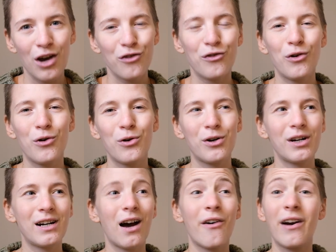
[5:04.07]

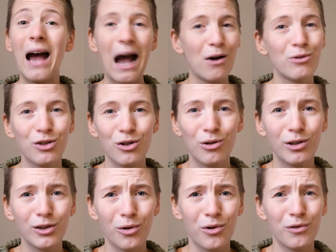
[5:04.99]
for our
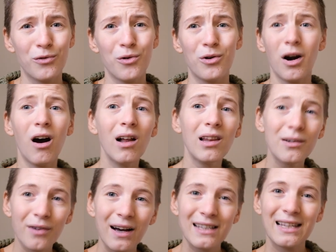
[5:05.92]
household or for all
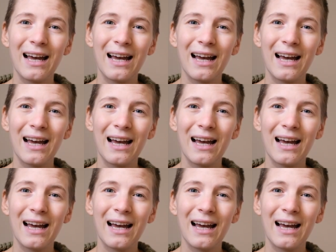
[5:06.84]
of us.